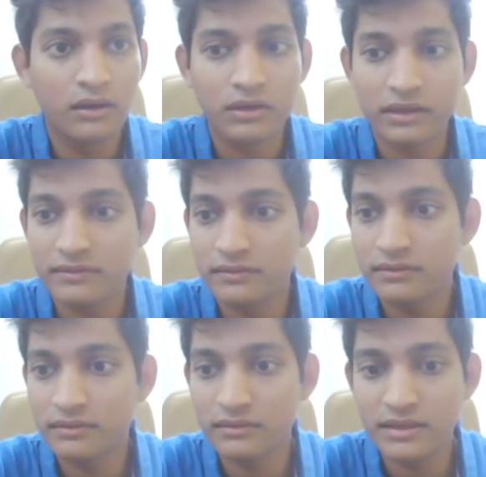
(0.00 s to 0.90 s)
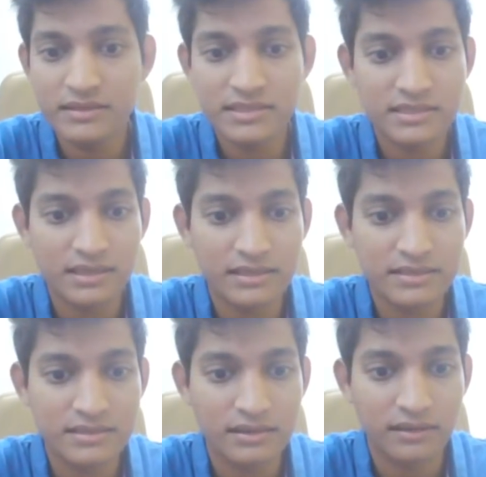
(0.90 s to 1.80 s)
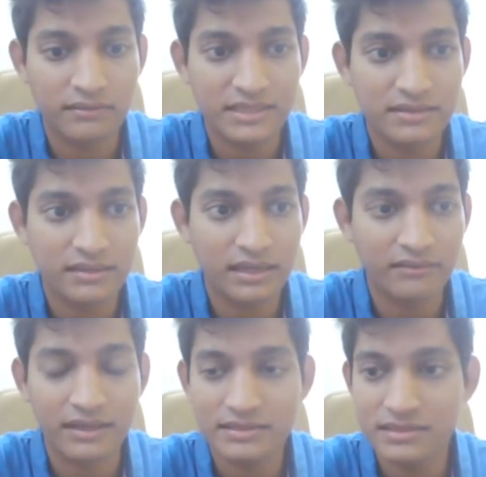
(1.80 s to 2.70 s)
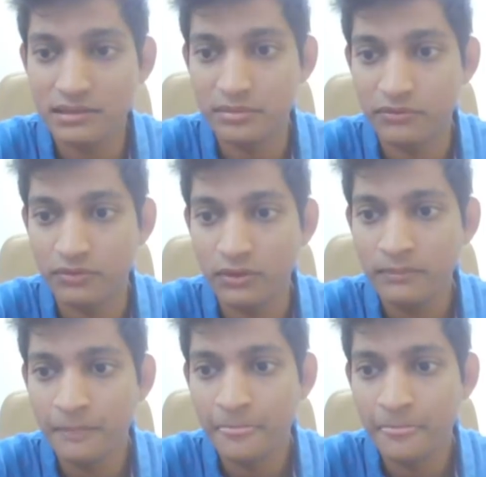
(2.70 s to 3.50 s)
Okay, this is a question that I've answered before.